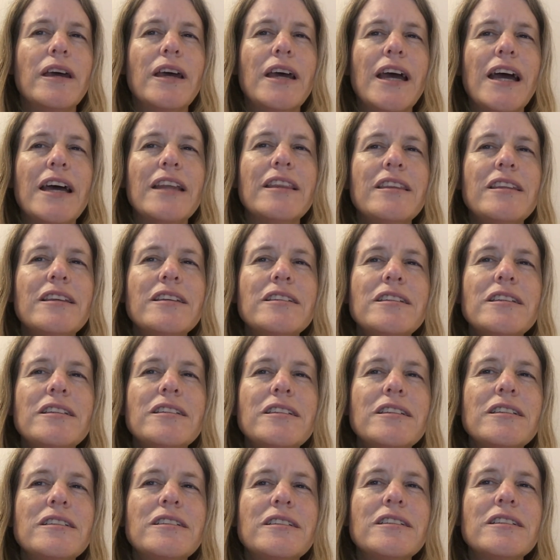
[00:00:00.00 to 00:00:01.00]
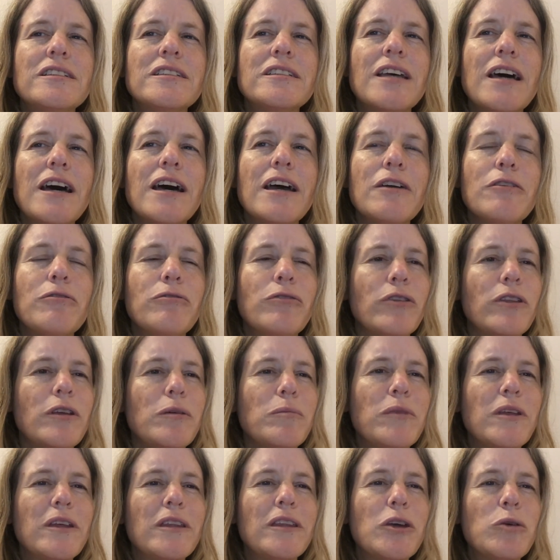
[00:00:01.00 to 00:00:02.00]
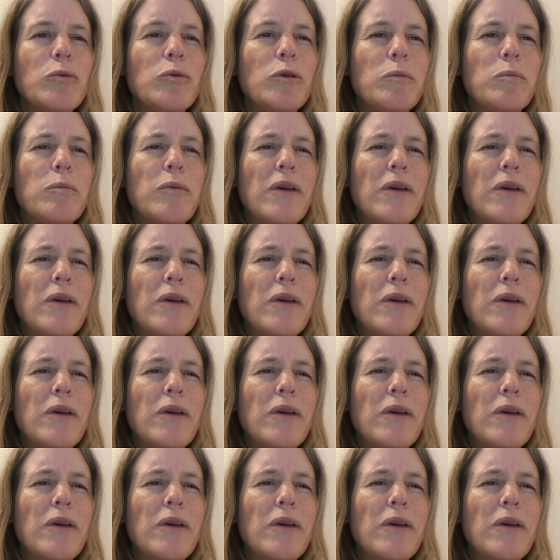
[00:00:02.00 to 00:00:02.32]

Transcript: And this is His desire for them, that they would